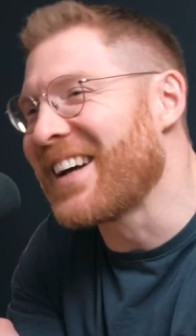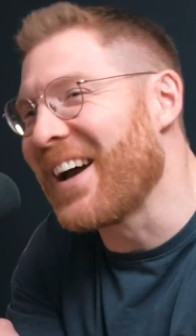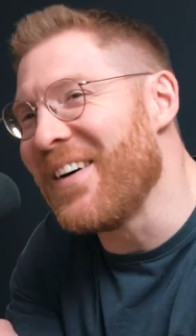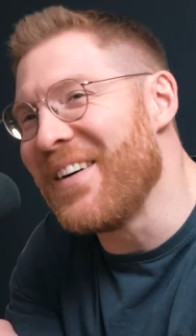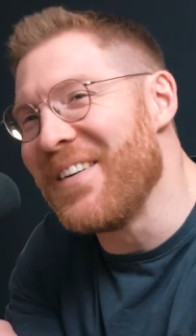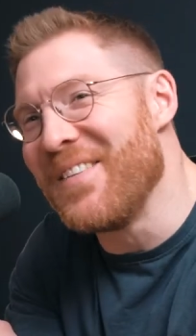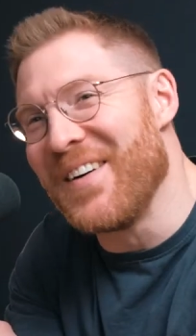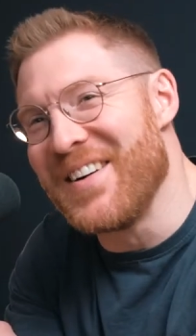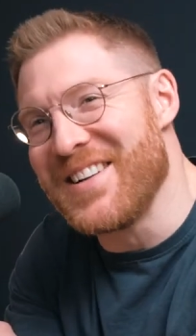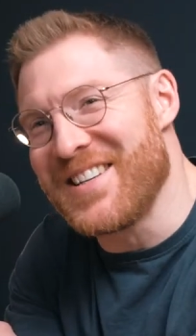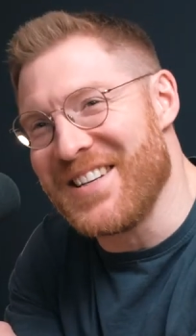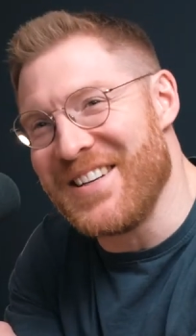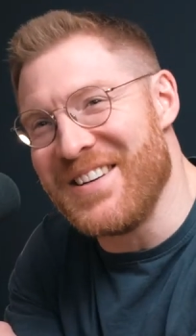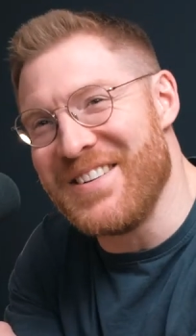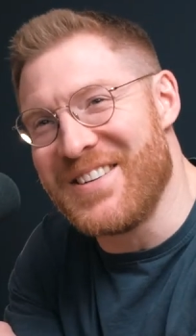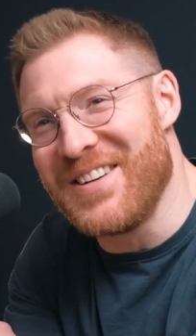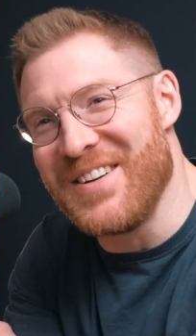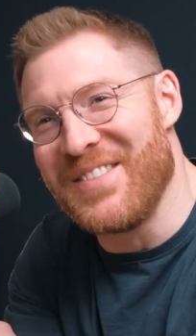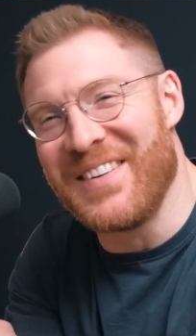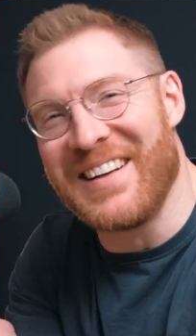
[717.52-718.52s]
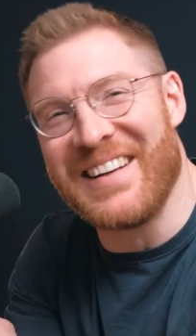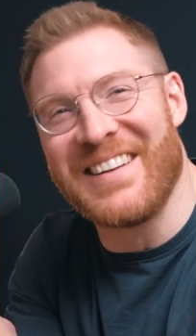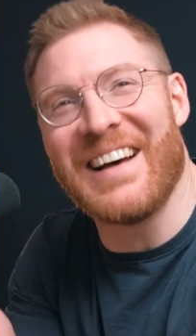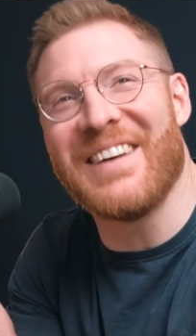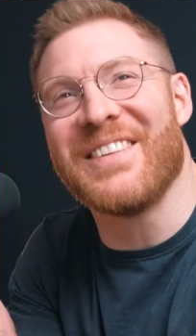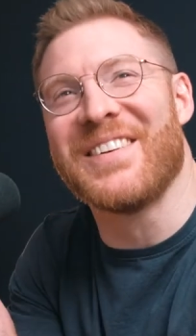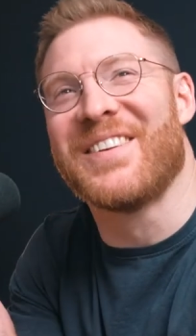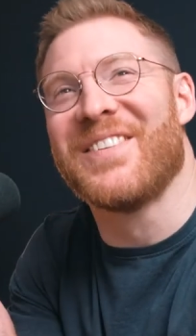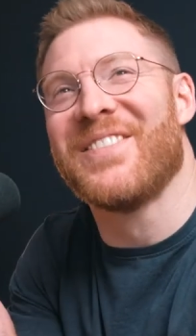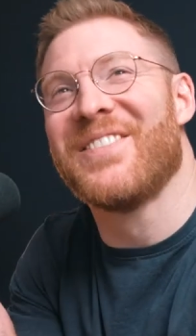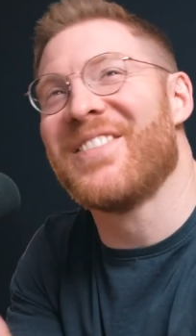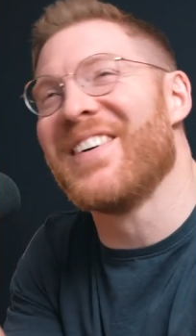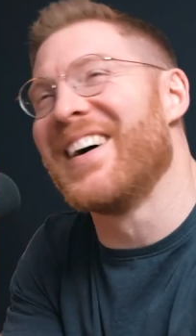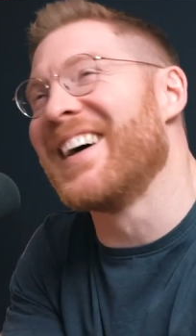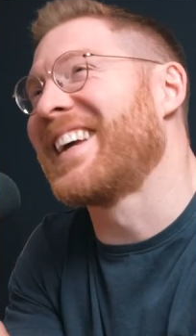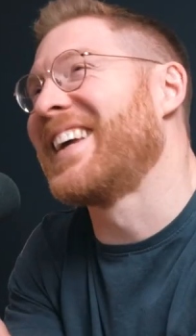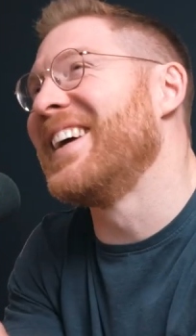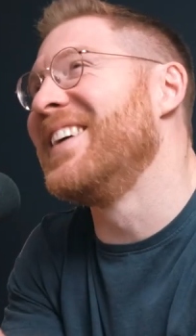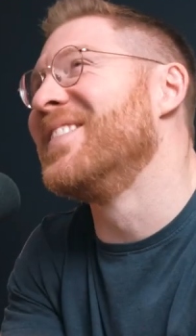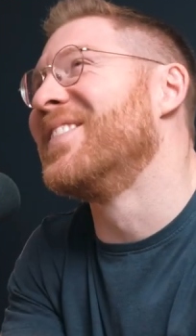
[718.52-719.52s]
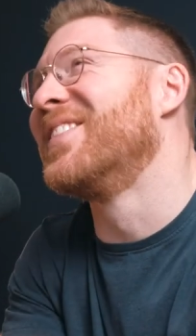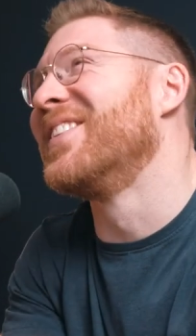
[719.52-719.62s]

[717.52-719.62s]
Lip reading: go and watch the YouTube video. That was fucking